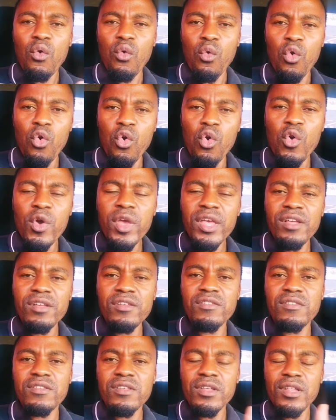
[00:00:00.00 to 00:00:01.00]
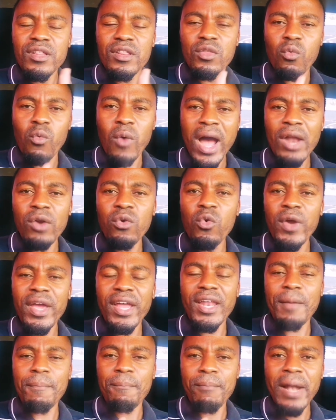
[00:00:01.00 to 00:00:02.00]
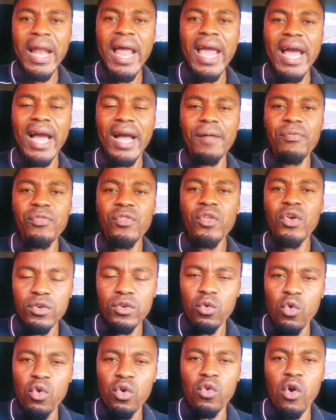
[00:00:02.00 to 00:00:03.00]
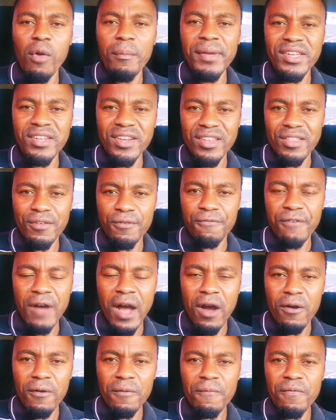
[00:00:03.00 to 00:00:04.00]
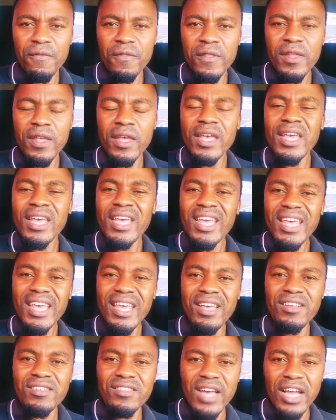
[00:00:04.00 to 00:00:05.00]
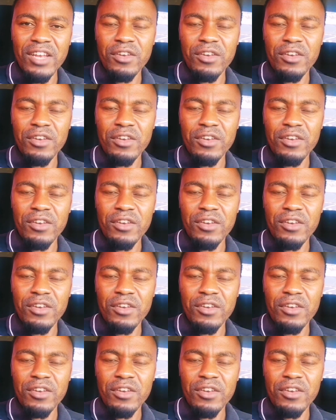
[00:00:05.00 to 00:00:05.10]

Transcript: who is the one who had a player who committed the foul, is